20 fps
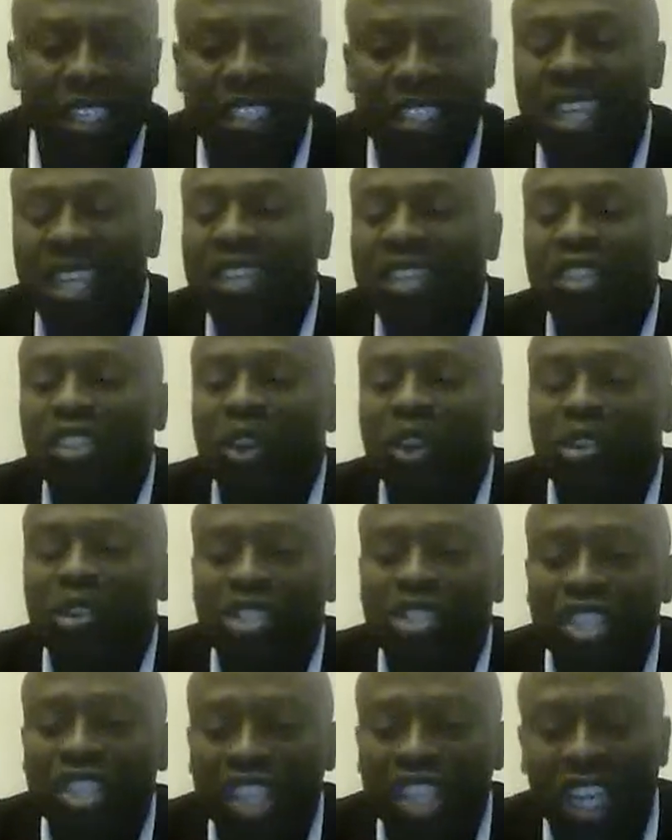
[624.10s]
that is
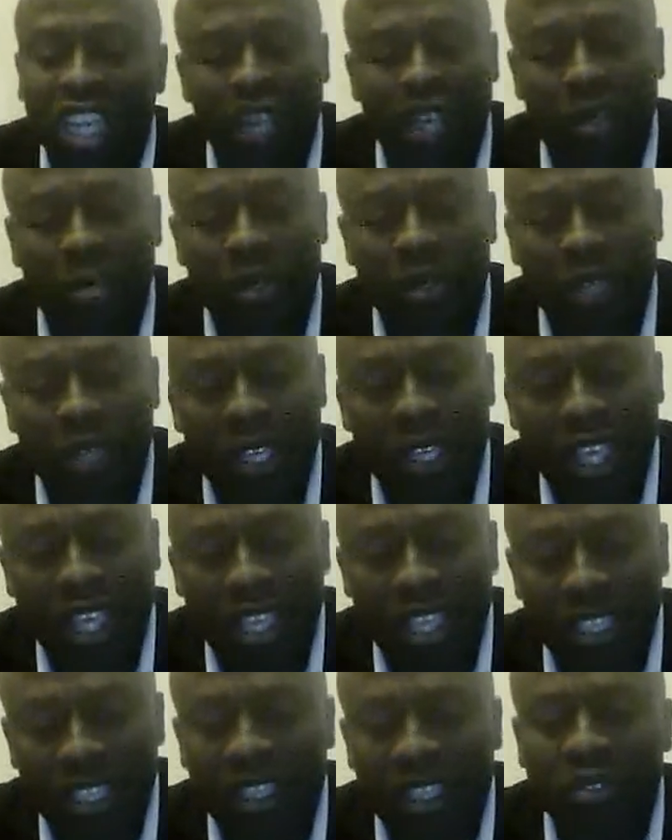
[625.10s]
unshakable,
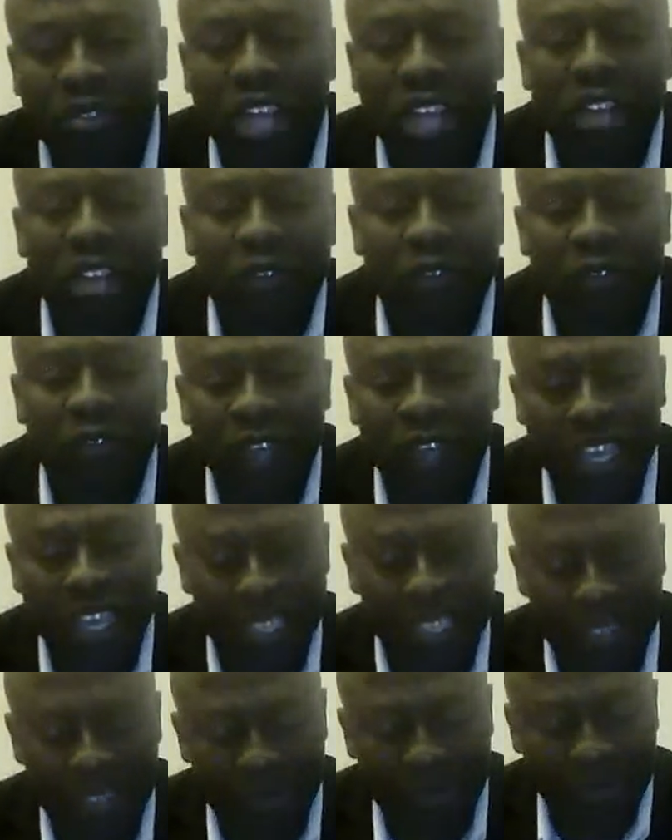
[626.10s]
the real
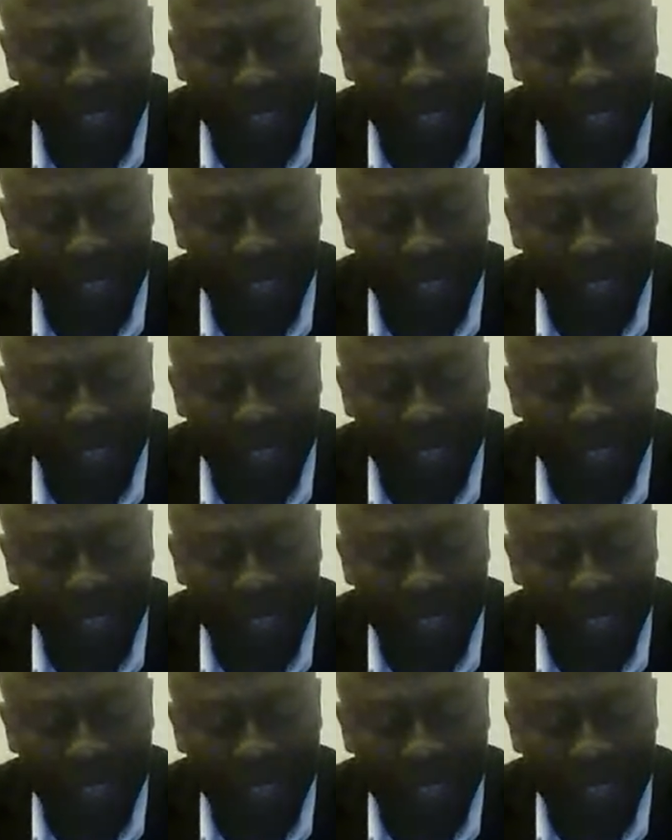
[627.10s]
faith